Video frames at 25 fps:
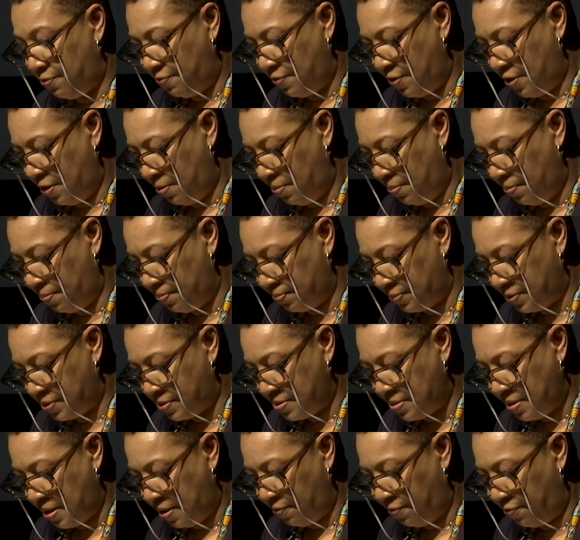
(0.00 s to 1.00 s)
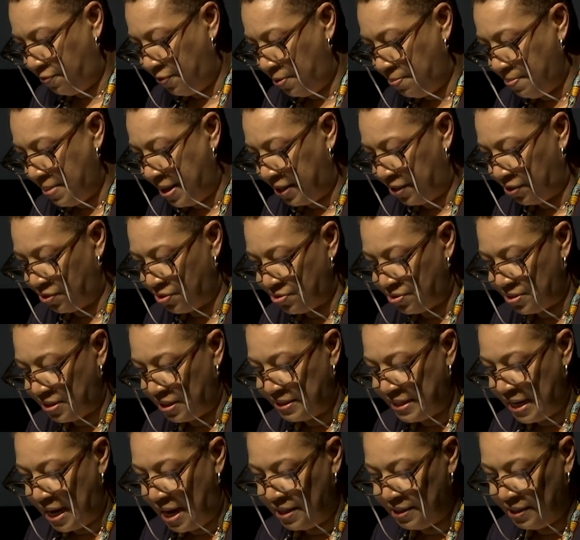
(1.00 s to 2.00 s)
films and filmmakers,
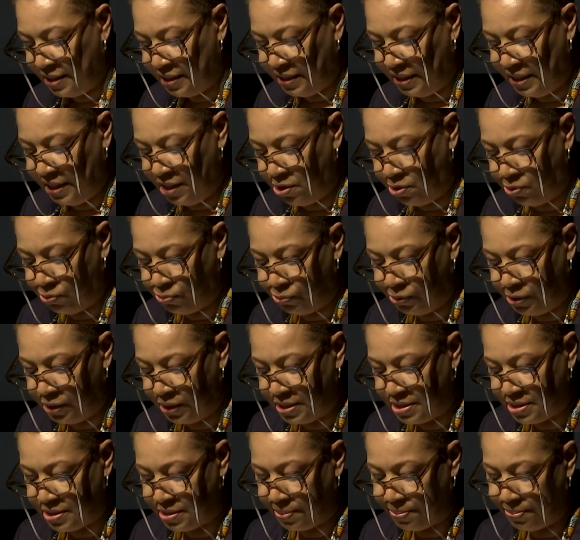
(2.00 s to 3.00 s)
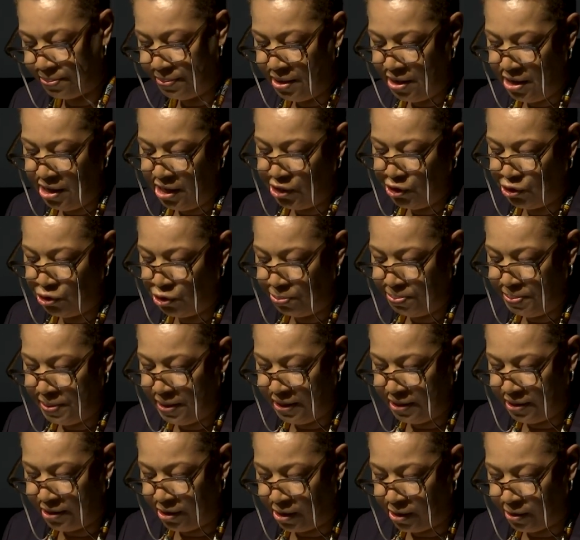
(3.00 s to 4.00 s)
Italian neorealism,
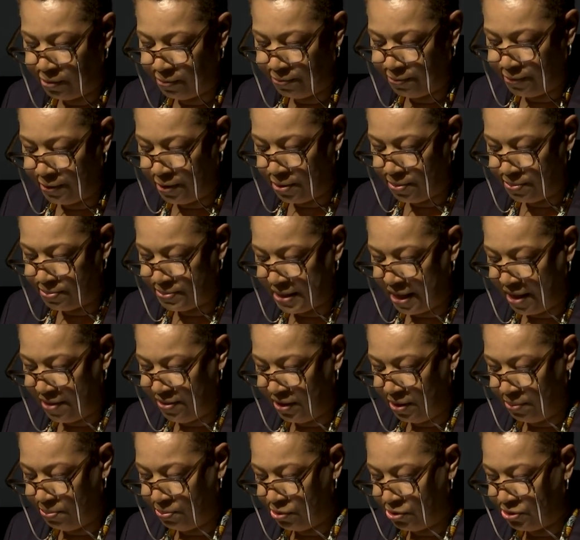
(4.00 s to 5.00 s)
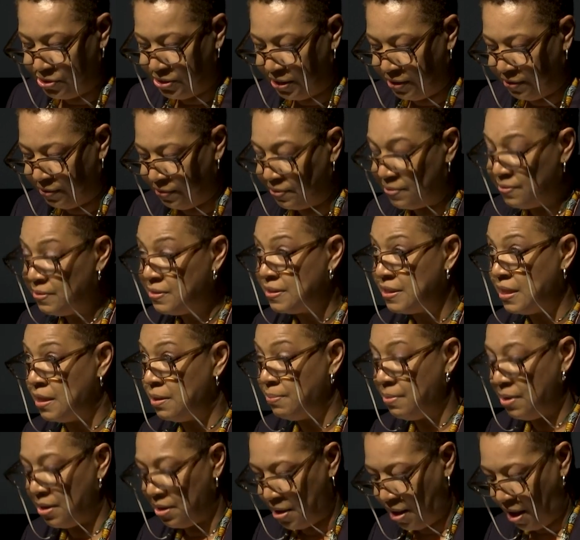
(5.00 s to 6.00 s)
European art films, and the emerging
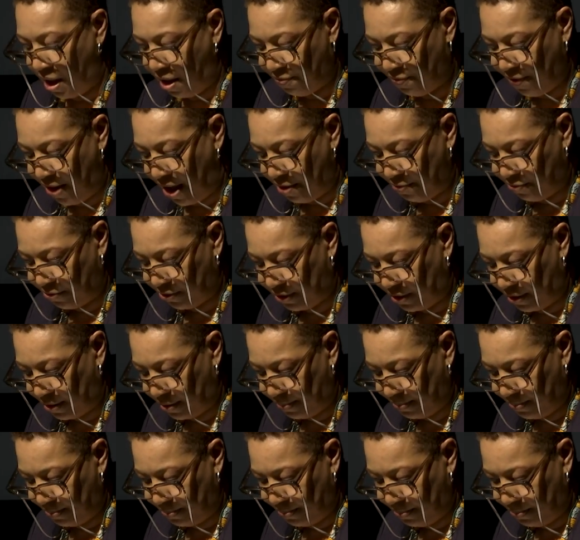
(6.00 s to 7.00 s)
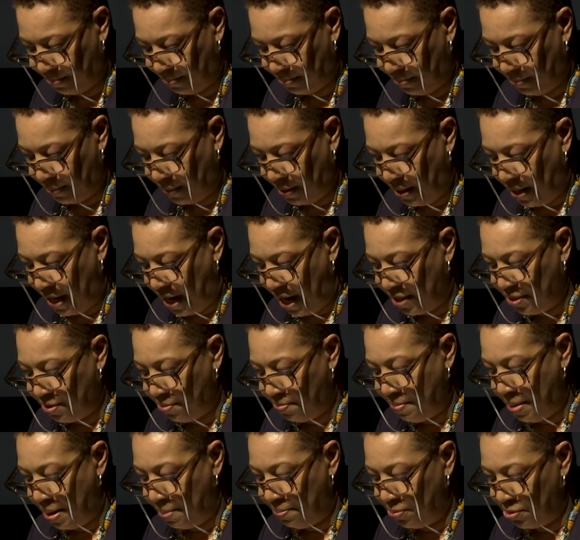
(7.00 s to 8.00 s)
cinema of Africa. And the
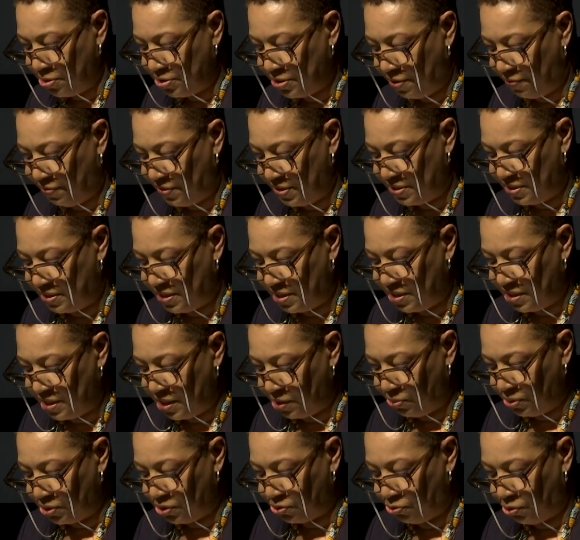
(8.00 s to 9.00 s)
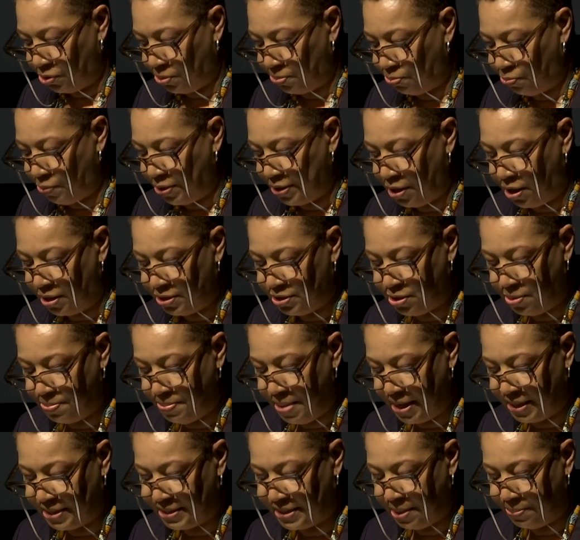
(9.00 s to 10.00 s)
members of this distinguished group went on to
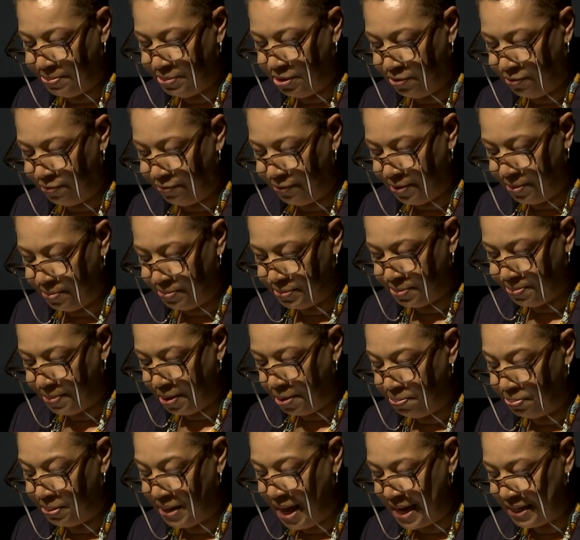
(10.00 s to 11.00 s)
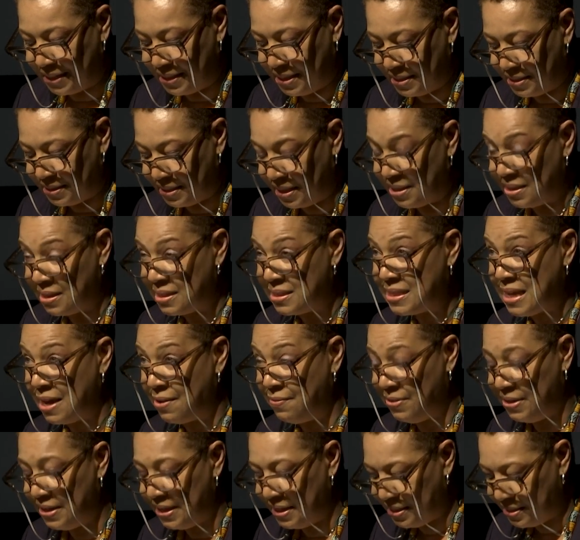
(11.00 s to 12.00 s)
make seminal films about blackness in the
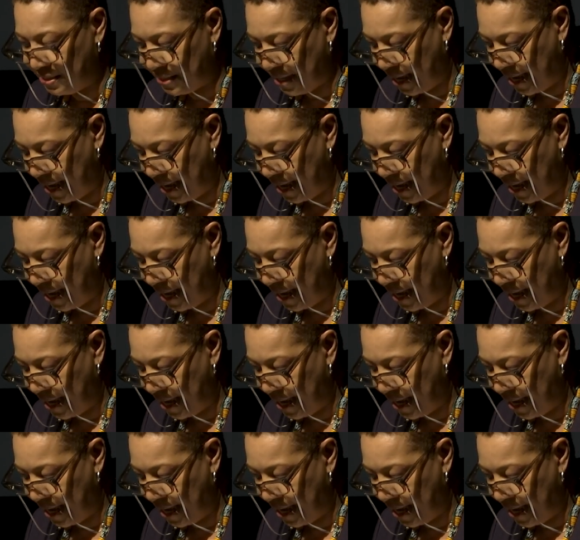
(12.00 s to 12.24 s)
seventies,